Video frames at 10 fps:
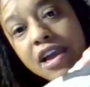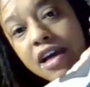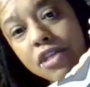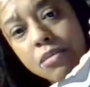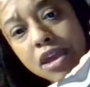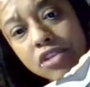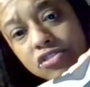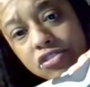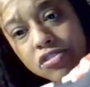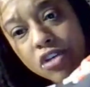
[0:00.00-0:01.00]
how they
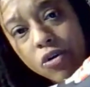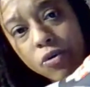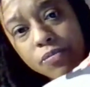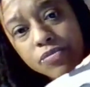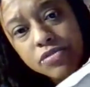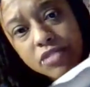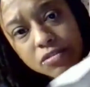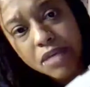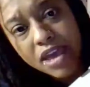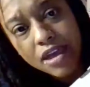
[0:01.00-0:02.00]
managed to sew
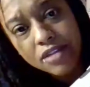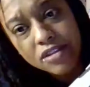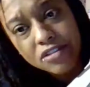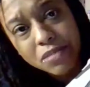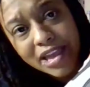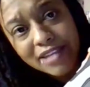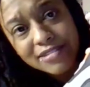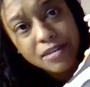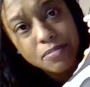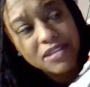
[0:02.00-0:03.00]
this
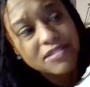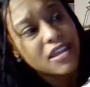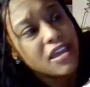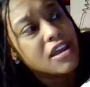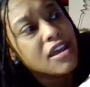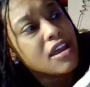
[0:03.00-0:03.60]
plastic piece in.